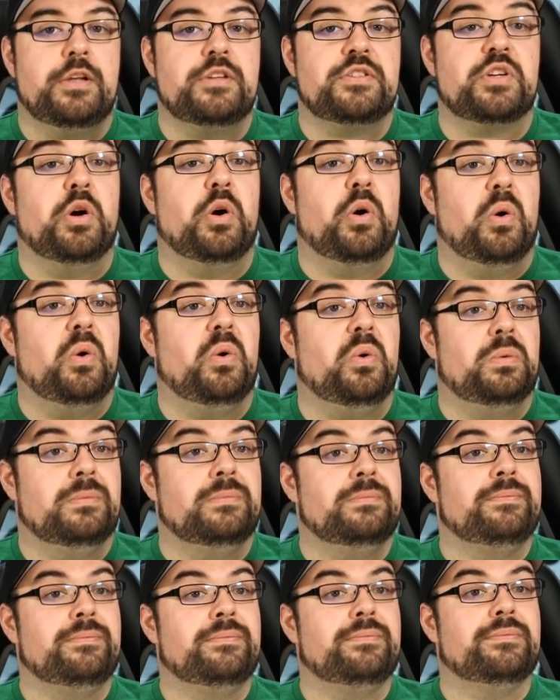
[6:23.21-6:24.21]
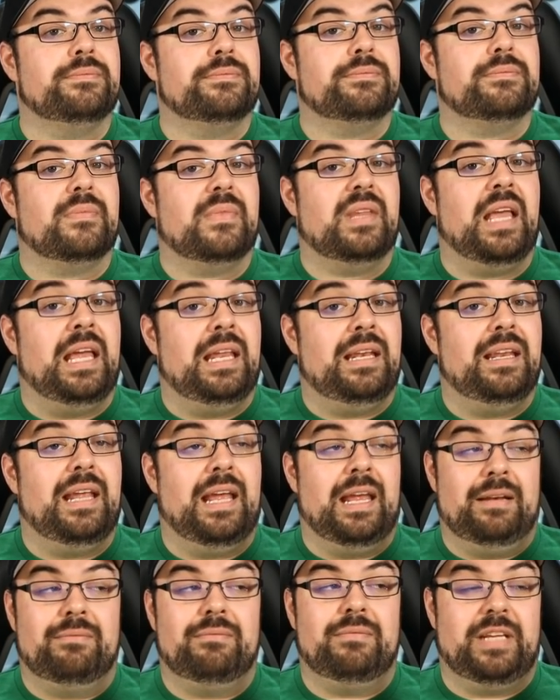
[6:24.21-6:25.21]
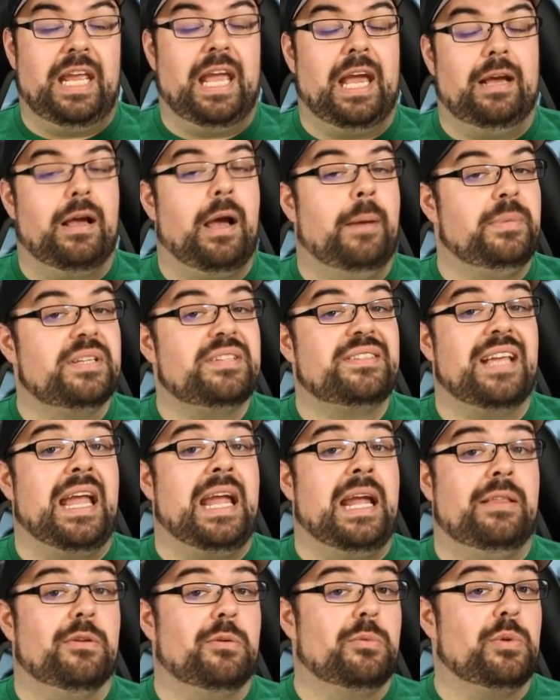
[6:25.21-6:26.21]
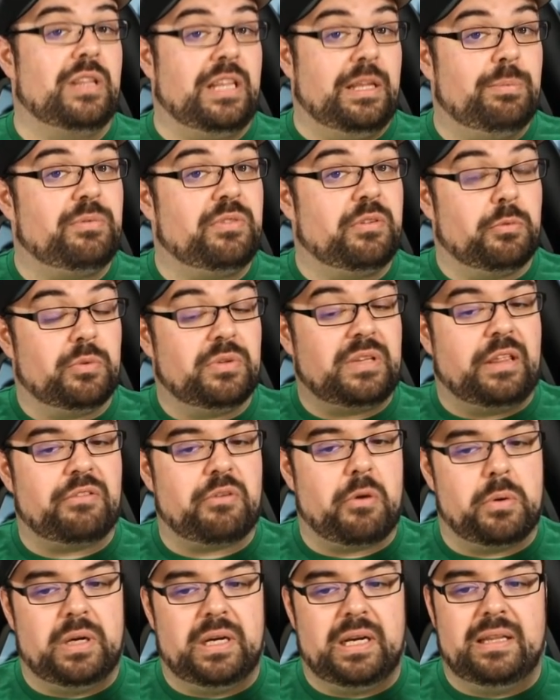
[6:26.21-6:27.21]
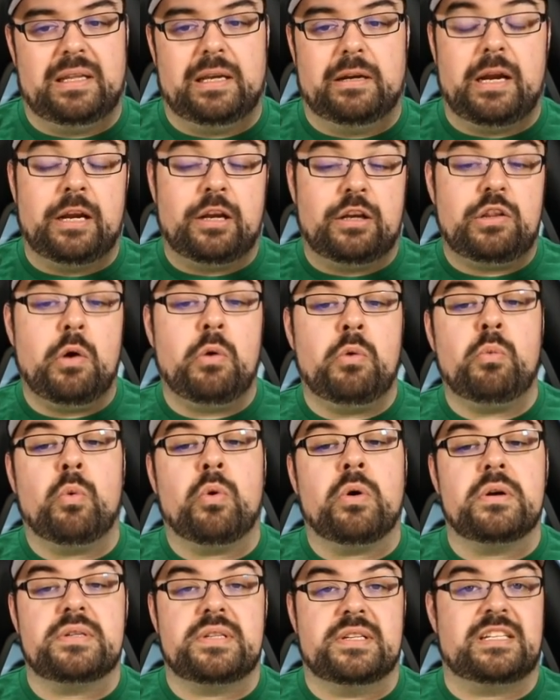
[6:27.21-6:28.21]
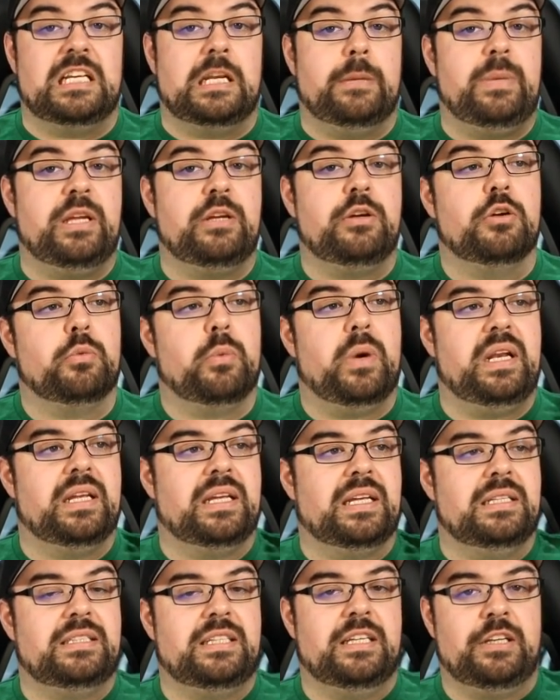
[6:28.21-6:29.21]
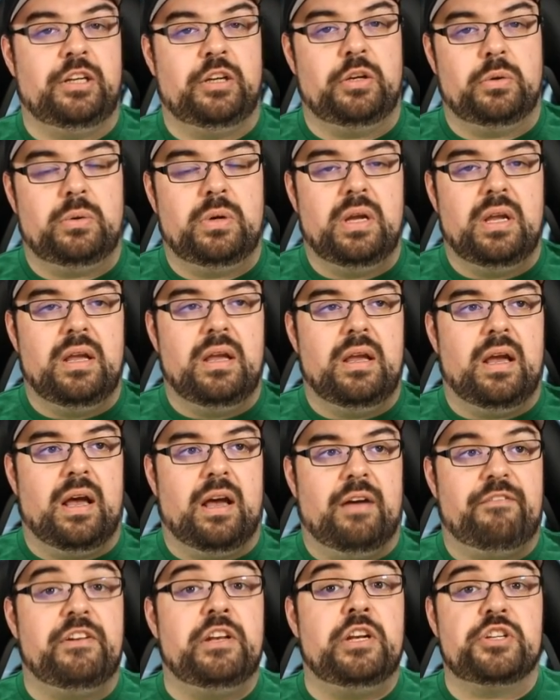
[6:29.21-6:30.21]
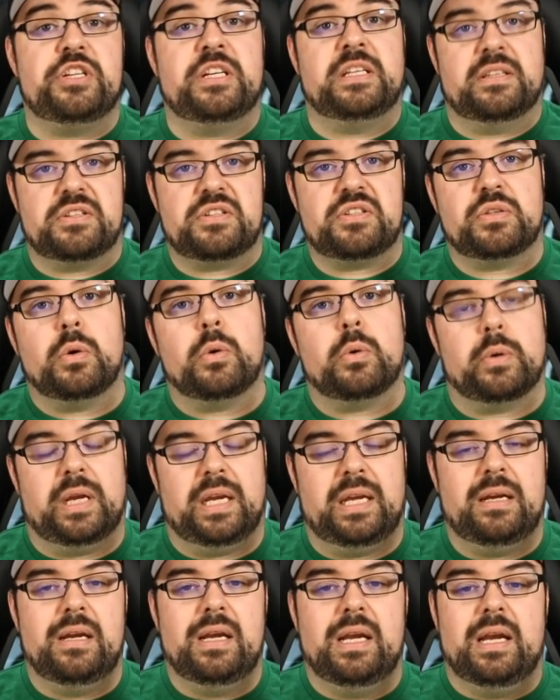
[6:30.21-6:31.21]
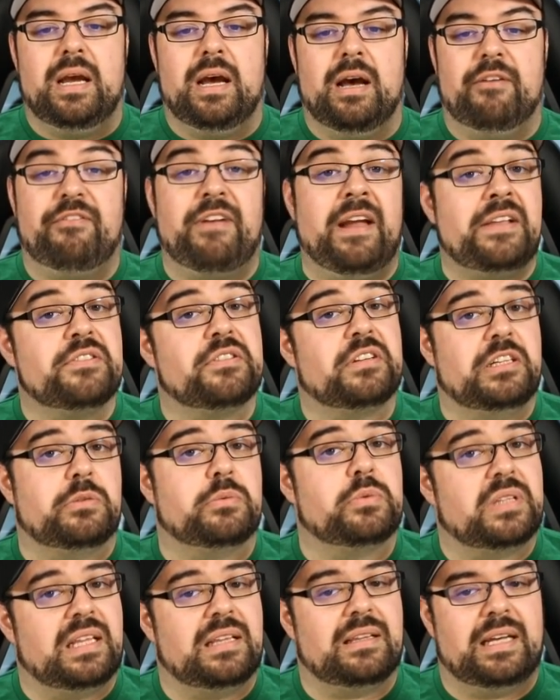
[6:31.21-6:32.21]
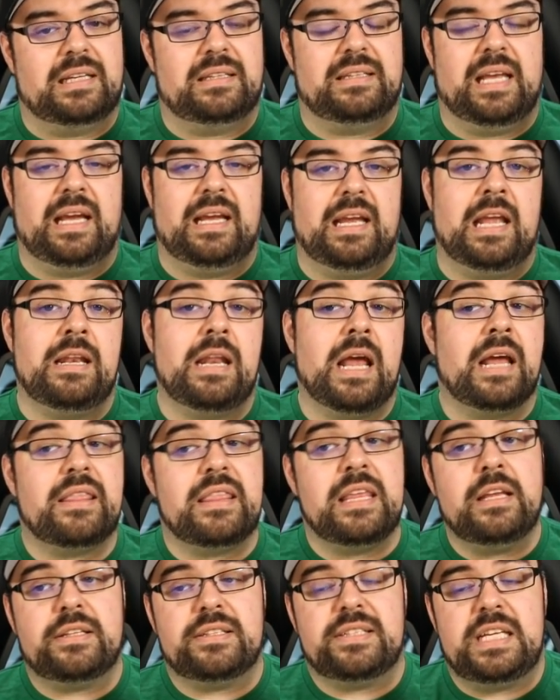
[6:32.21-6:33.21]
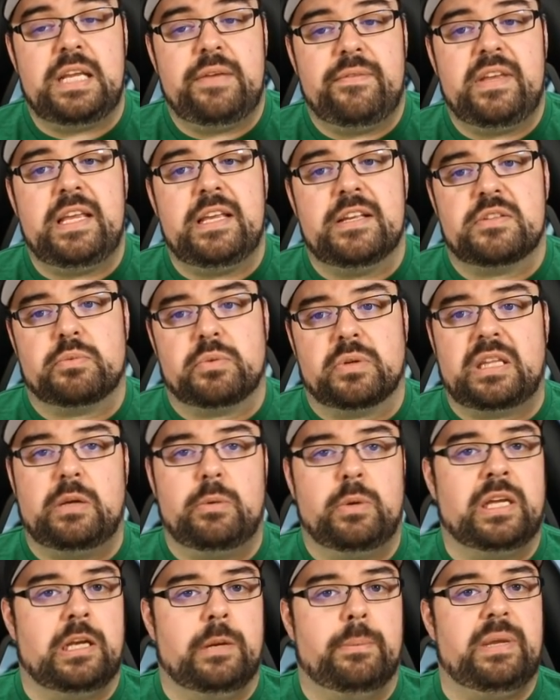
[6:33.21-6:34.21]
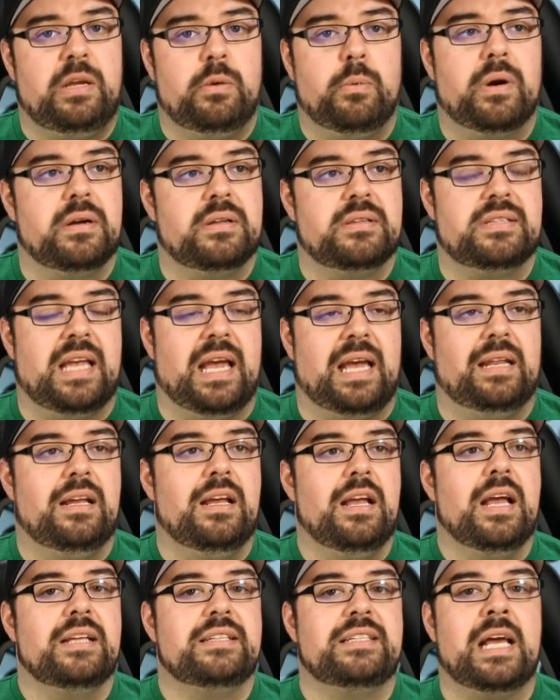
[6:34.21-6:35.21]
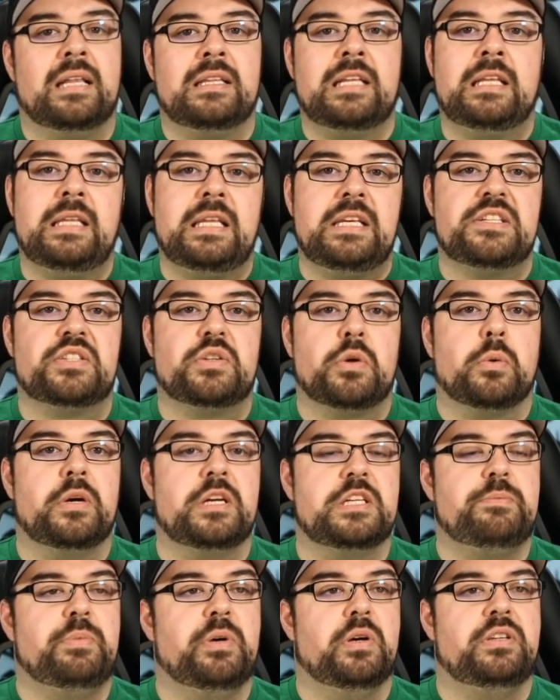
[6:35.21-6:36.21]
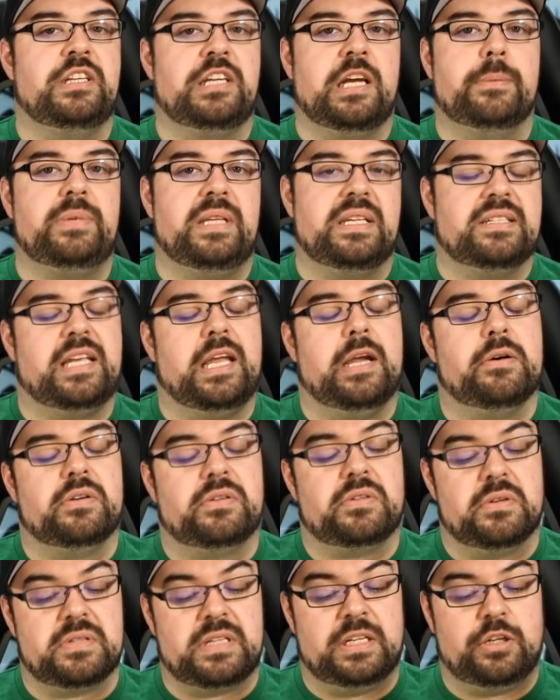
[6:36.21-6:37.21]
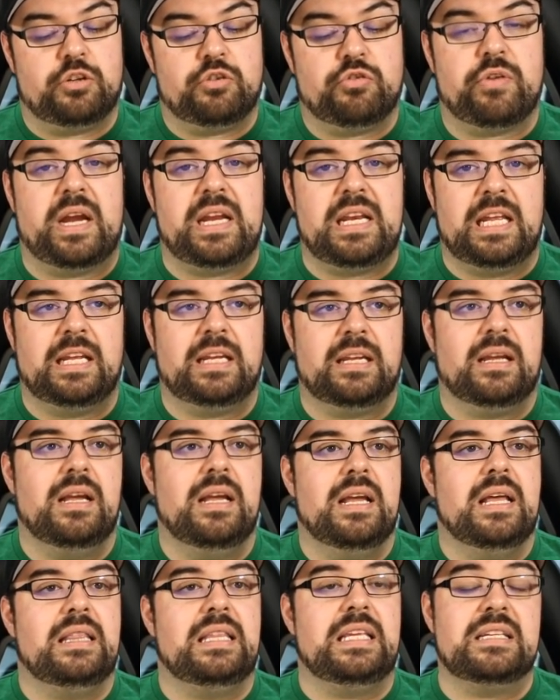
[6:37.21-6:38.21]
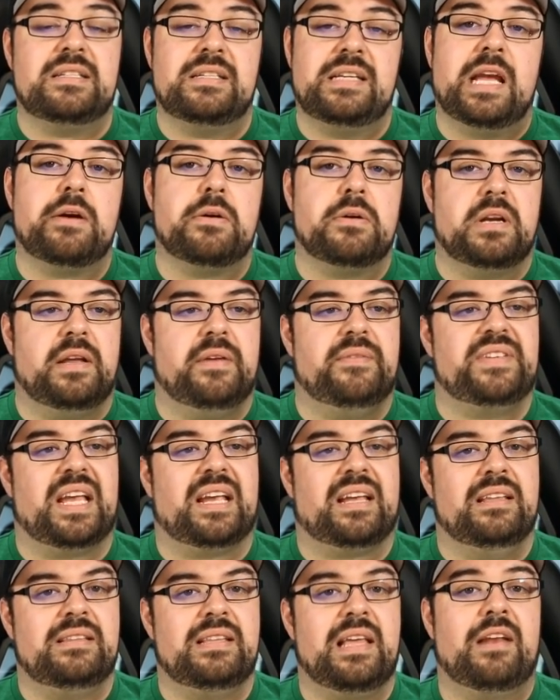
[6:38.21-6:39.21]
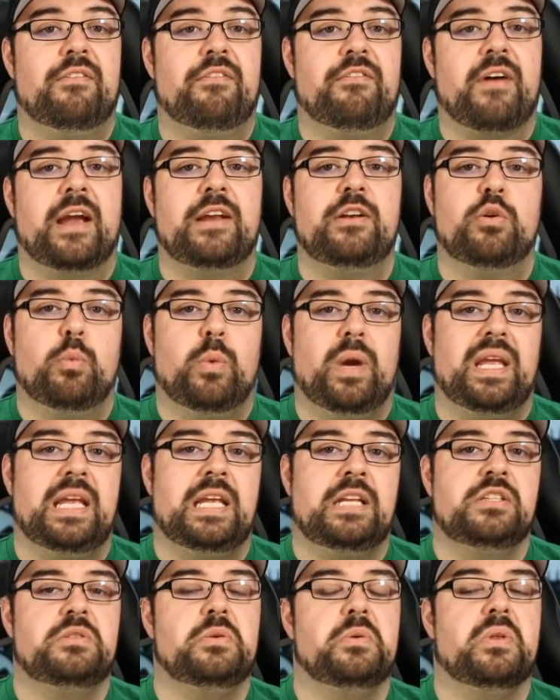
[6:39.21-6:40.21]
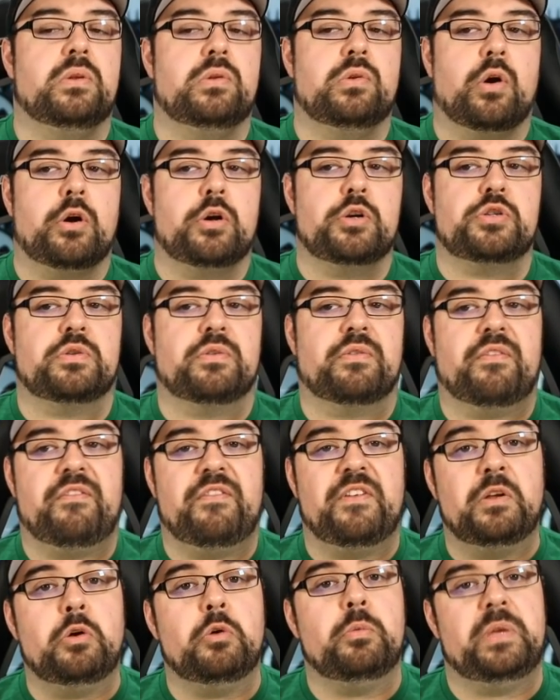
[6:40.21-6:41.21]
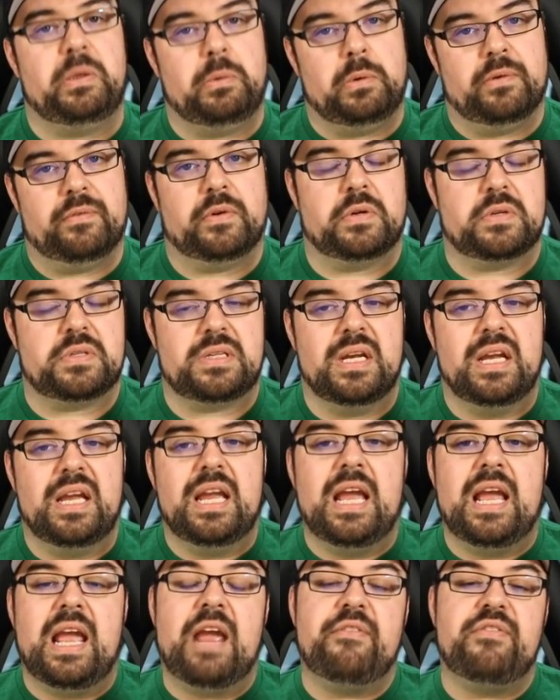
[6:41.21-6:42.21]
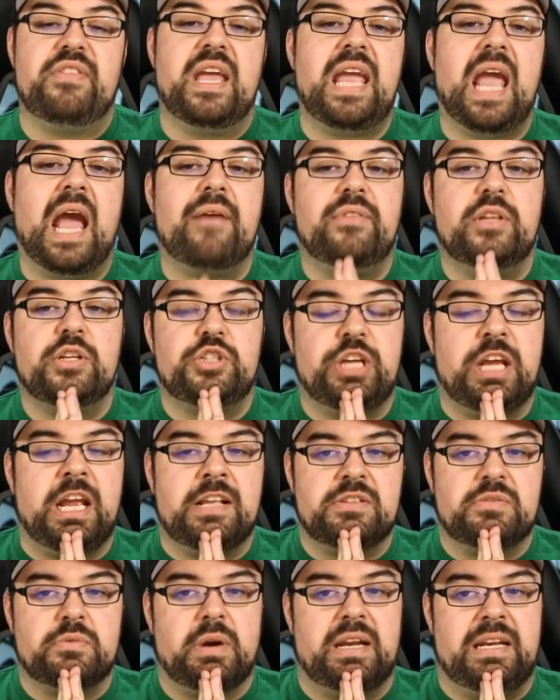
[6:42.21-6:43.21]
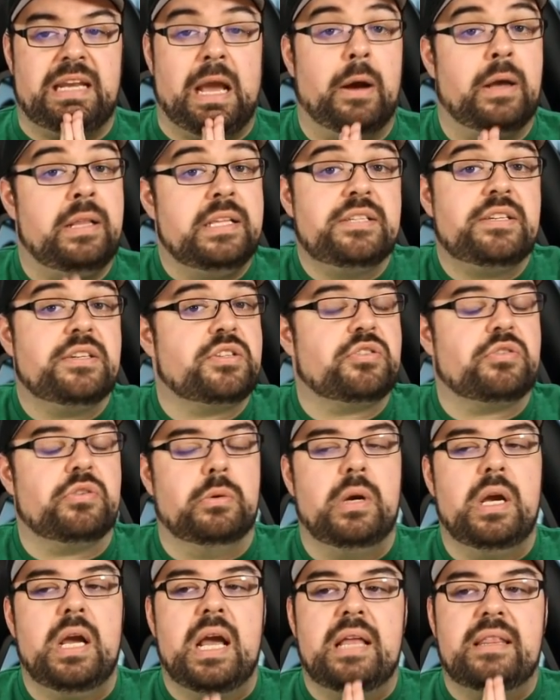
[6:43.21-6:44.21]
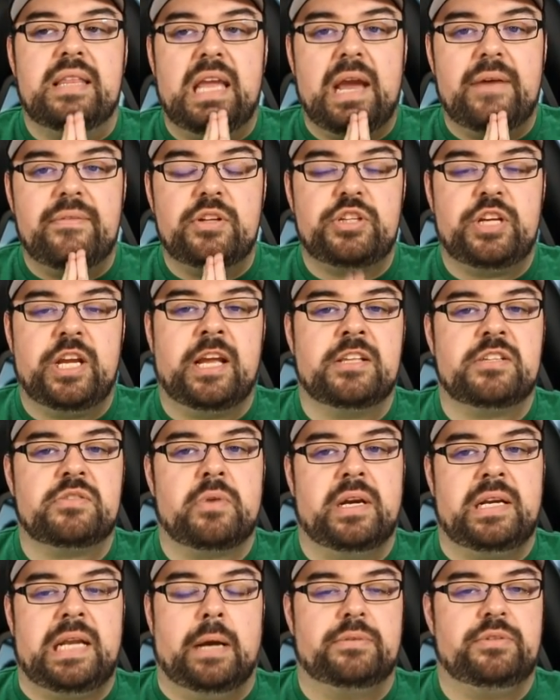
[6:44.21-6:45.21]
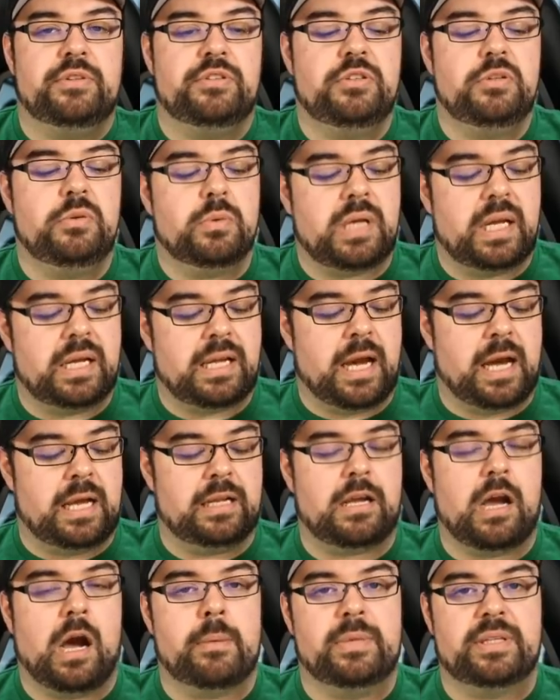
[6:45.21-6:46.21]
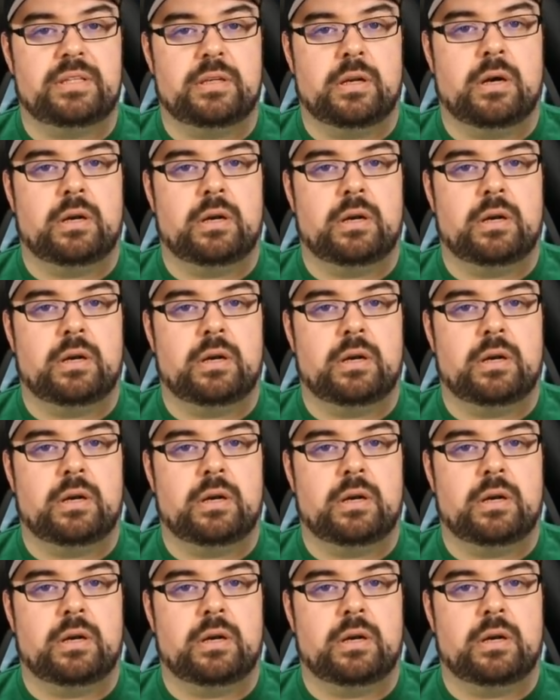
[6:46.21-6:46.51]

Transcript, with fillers: So and and yeah, I'm just saying they're really they're really throwing it in there. And Clone Wars is going to be a good way to continue uh, finishing the story. Uh, fans are going to really like that, and I think TV is really going to be where it's at, telling these stories, building up these characters, and creating these narratives that can then find a way into the larger film universe. If they have the chance right now, and this is true, they have the chance right now to do what I kind of commented